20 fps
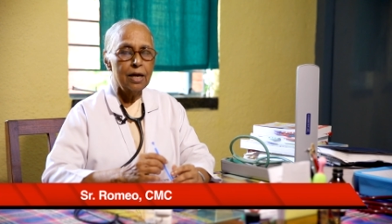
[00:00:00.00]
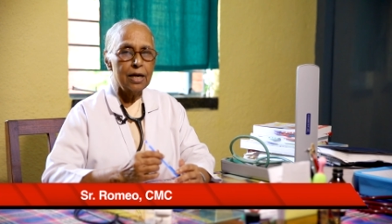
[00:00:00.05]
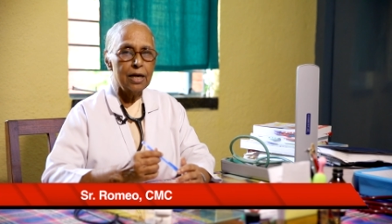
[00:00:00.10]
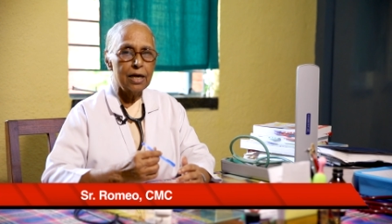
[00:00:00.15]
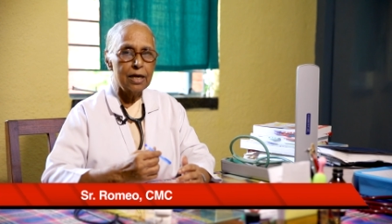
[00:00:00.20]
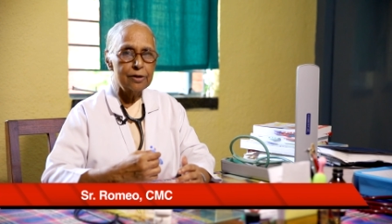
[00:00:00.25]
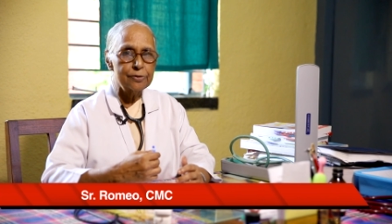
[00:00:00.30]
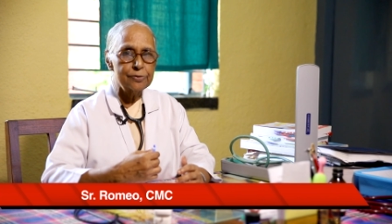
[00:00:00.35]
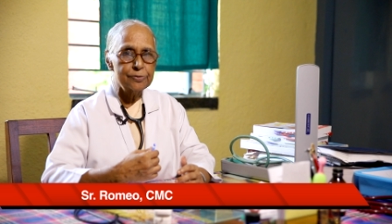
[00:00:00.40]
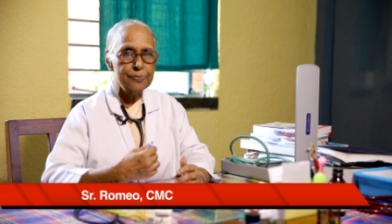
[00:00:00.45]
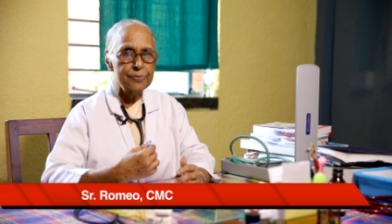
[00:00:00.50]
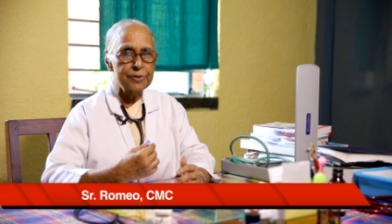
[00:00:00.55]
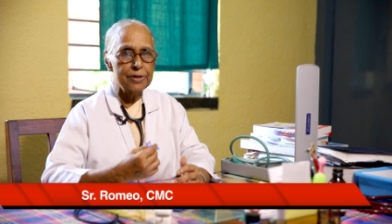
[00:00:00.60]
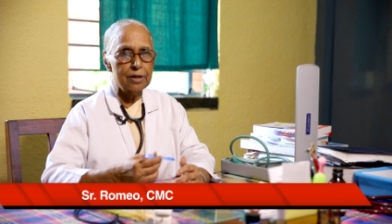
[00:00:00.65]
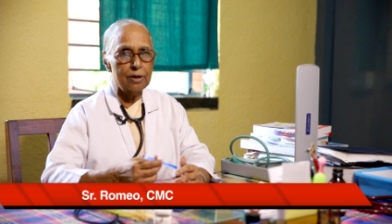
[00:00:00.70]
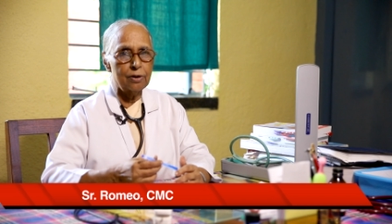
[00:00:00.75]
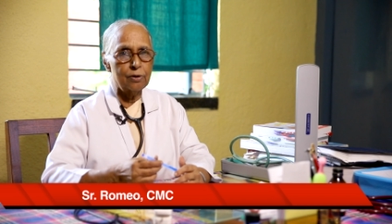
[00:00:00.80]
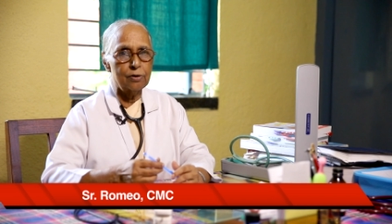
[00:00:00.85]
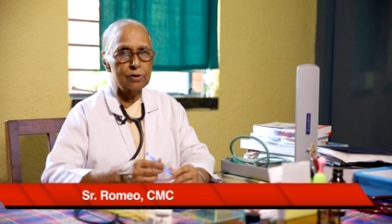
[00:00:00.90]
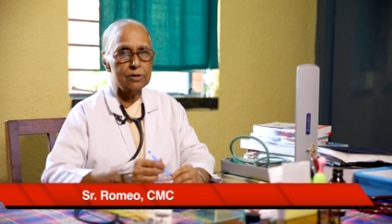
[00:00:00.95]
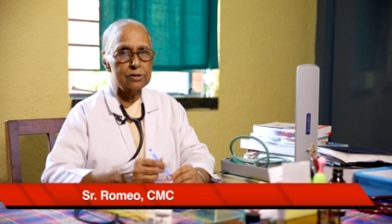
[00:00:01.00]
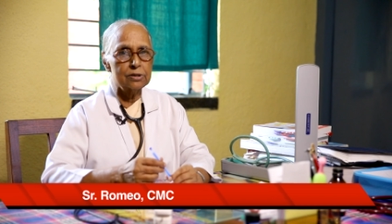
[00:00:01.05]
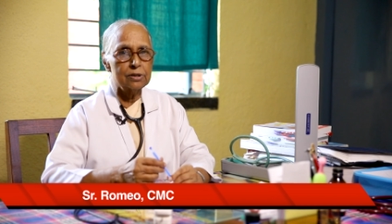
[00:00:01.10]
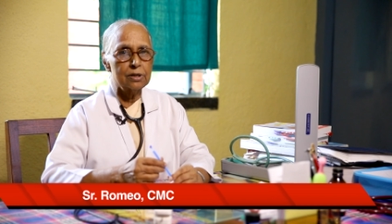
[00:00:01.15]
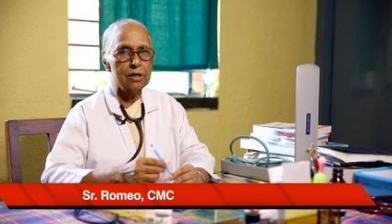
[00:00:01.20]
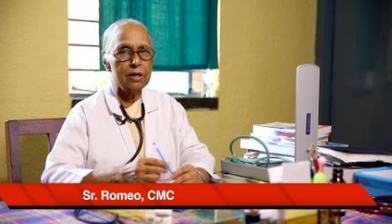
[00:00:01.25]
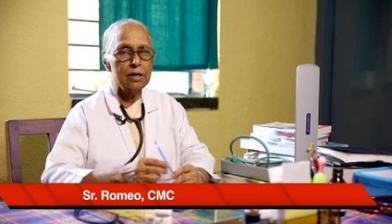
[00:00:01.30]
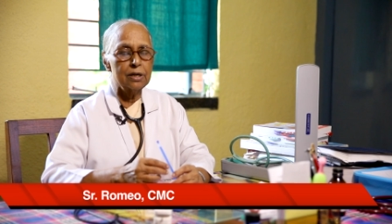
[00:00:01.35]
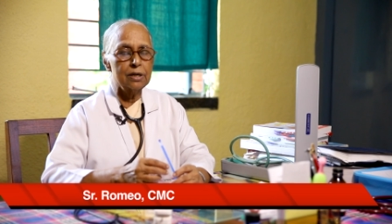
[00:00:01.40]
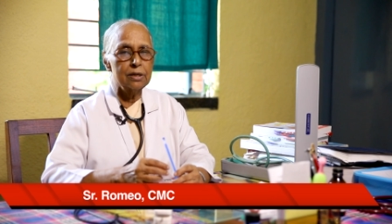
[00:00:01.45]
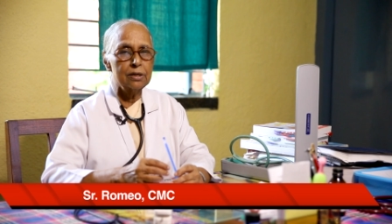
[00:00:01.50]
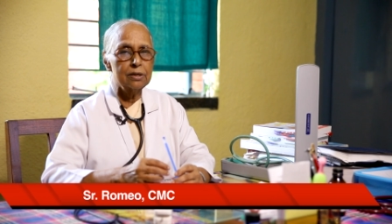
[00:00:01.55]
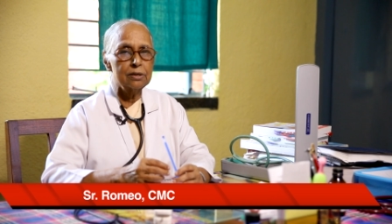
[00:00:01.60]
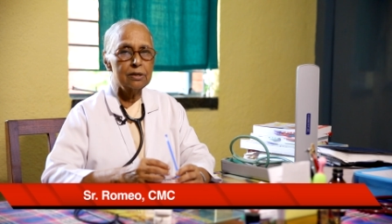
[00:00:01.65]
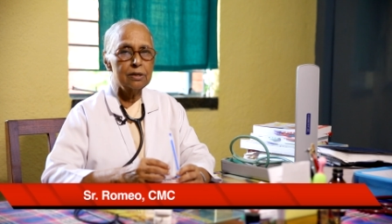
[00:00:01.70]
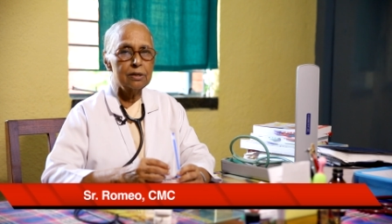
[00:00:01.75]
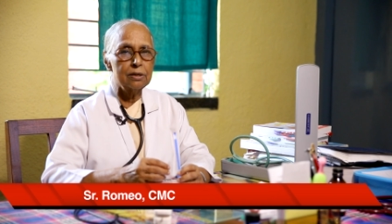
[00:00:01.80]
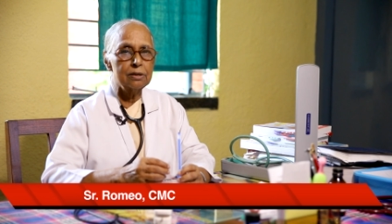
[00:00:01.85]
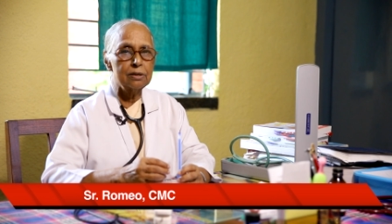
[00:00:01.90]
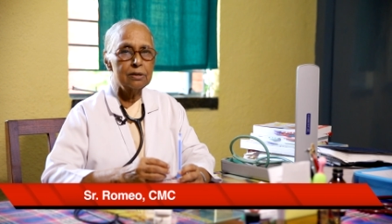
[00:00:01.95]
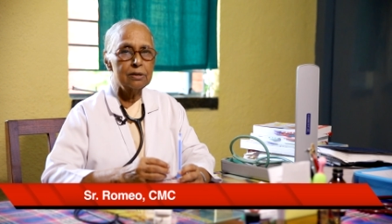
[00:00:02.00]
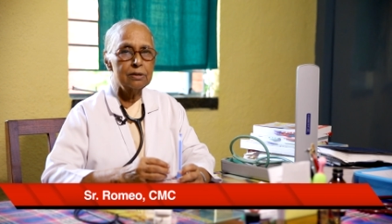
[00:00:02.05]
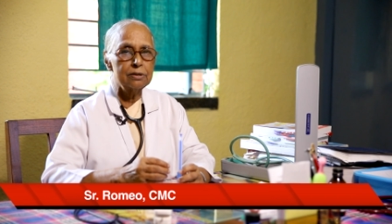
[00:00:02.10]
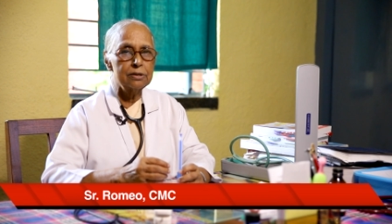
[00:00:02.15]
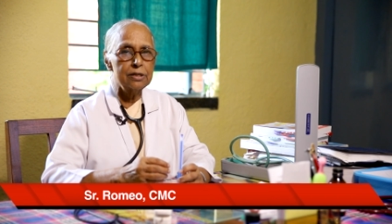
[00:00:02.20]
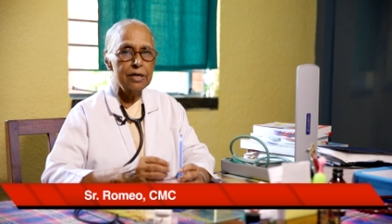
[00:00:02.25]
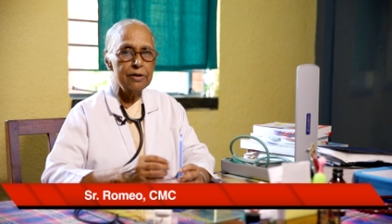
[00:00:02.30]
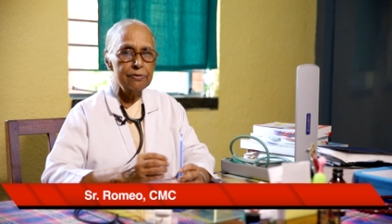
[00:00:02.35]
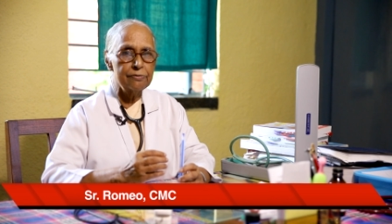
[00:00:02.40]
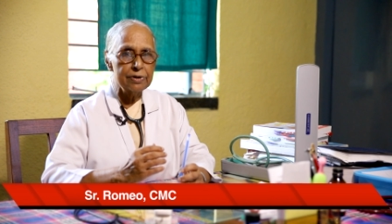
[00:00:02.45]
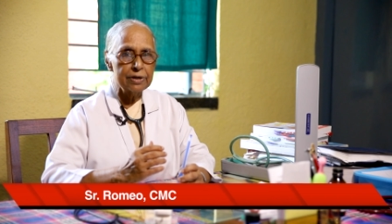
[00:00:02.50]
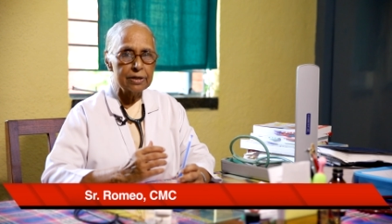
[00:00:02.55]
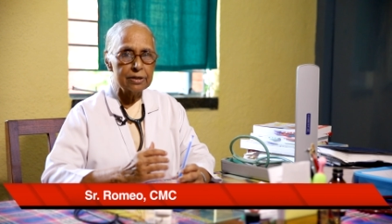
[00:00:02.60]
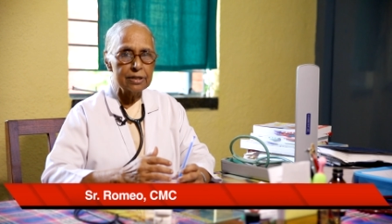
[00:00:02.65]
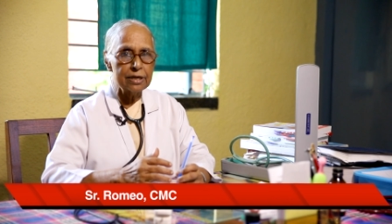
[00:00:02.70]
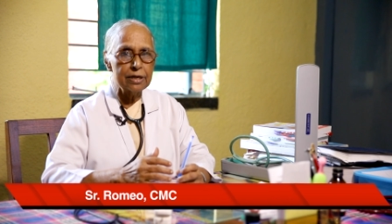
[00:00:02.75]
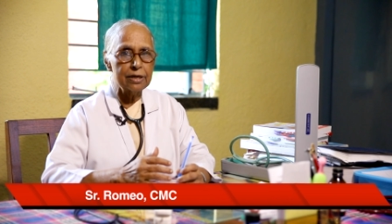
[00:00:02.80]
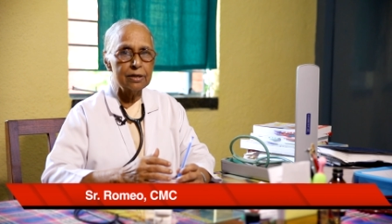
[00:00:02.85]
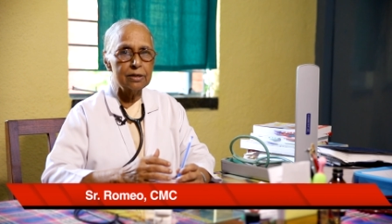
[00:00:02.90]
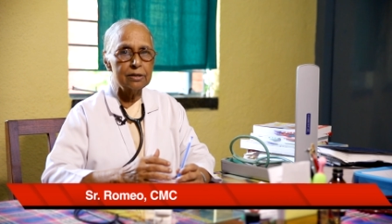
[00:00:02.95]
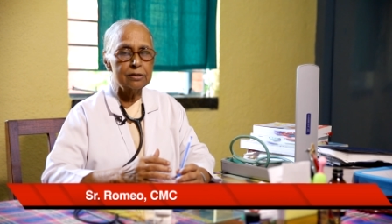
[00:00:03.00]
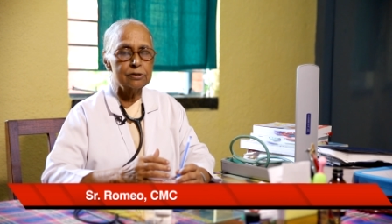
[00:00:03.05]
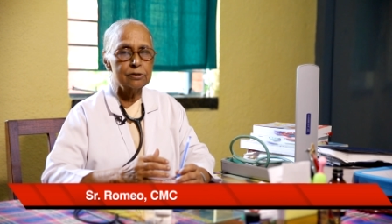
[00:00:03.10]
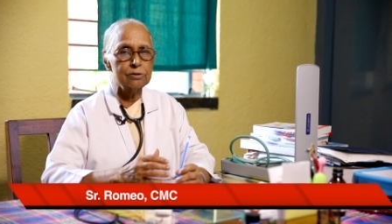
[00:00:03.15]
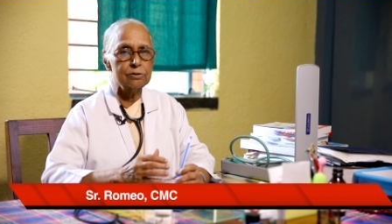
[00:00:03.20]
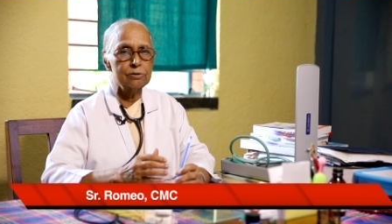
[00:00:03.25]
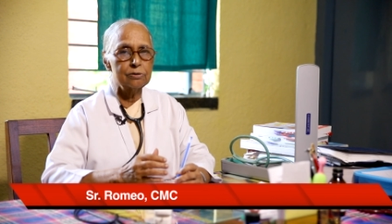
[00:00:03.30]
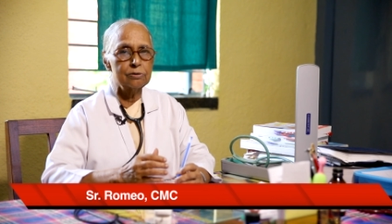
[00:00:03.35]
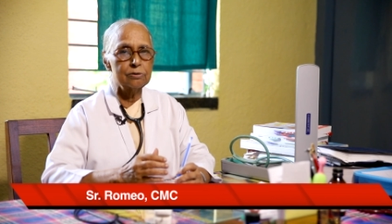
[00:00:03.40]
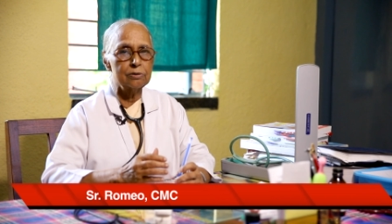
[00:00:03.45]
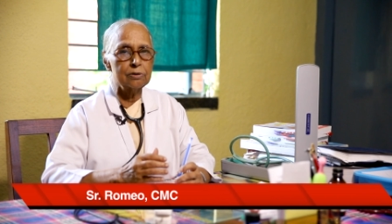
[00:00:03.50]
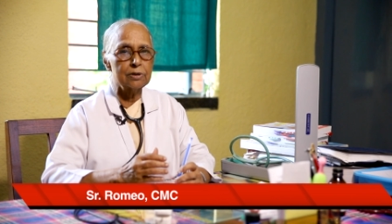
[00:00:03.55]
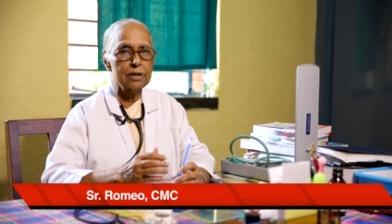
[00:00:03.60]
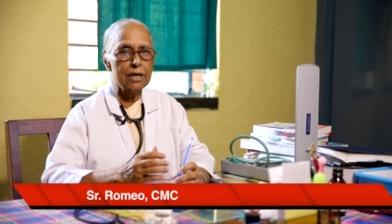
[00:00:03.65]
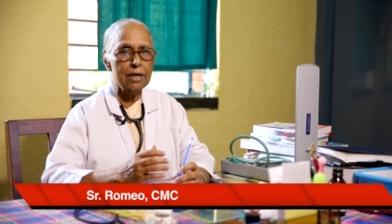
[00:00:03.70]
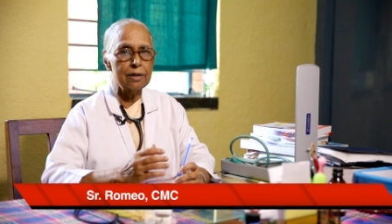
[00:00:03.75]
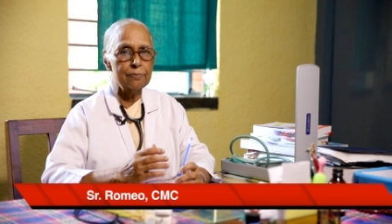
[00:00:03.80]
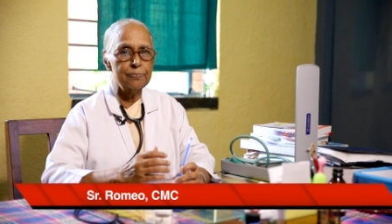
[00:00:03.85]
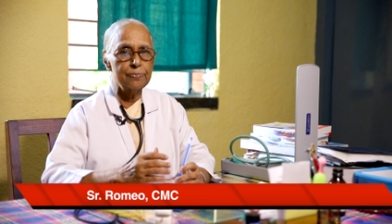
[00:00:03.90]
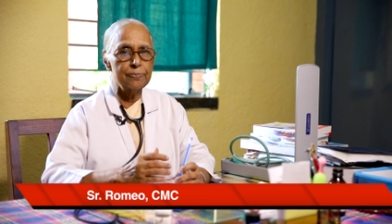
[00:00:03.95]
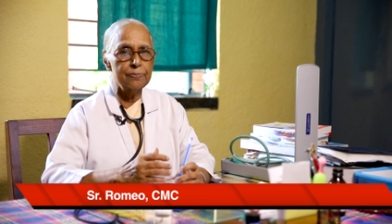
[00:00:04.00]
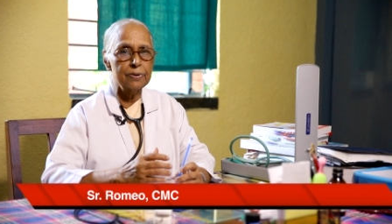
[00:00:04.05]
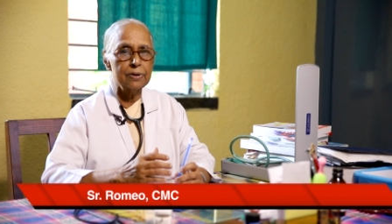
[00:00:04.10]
helped me a lot and they were there to help,